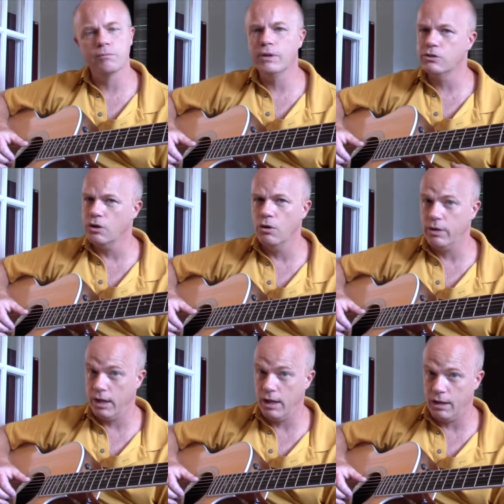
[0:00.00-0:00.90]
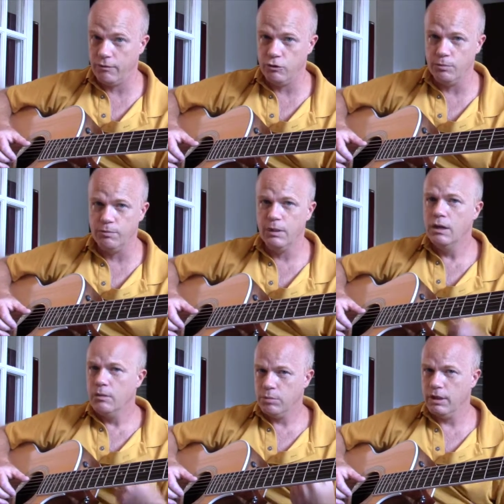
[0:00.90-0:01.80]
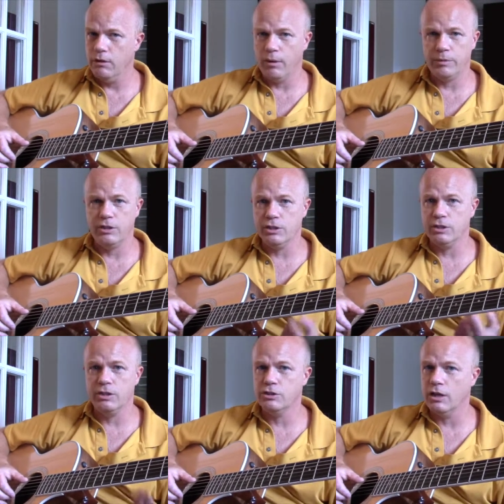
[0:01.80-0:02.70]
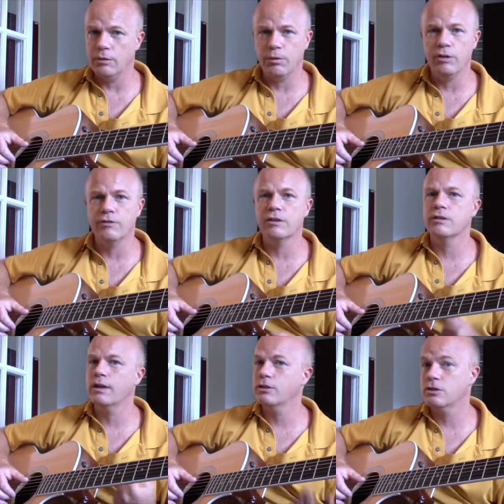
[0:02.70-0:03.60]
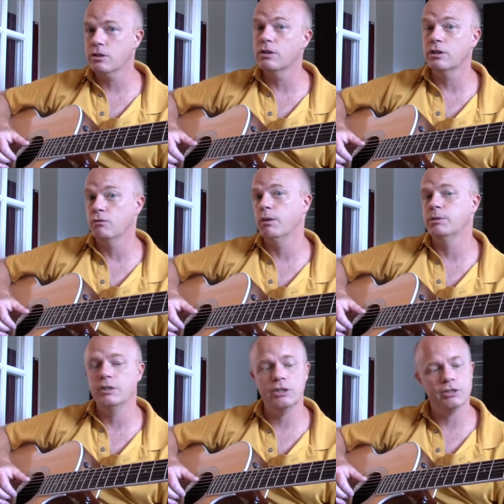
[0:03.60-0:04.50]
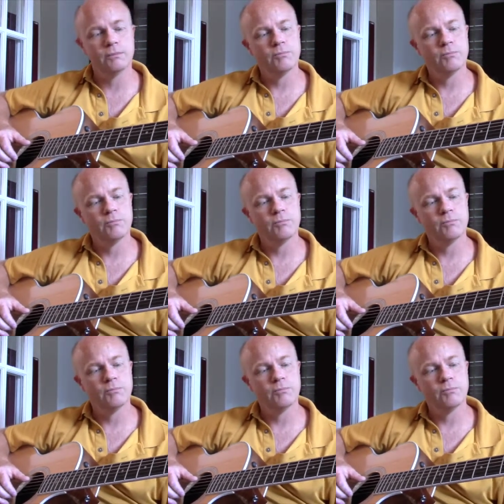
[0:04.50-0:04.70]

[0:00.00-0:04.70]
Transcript: It's okay if you play a repetition that's not perfect. That's still a good repetition.